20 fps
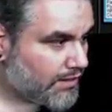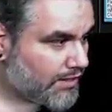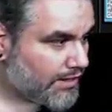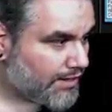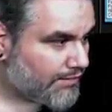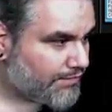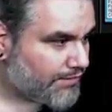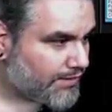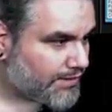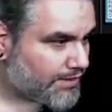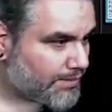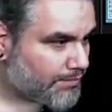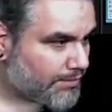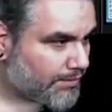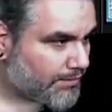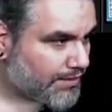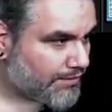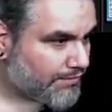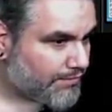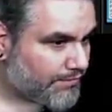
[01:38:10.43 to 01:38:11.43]
And I feel like they
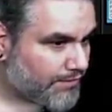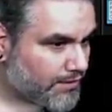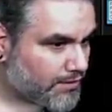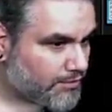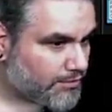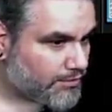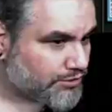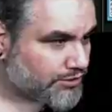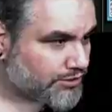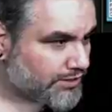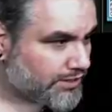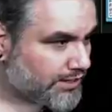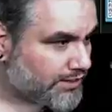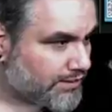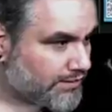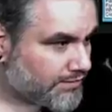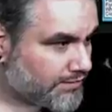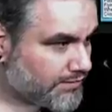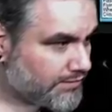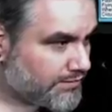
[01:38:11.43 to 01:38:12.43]
probably have Fatal Push in
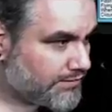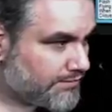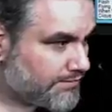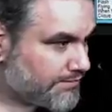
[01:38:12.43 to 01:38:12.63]
hand.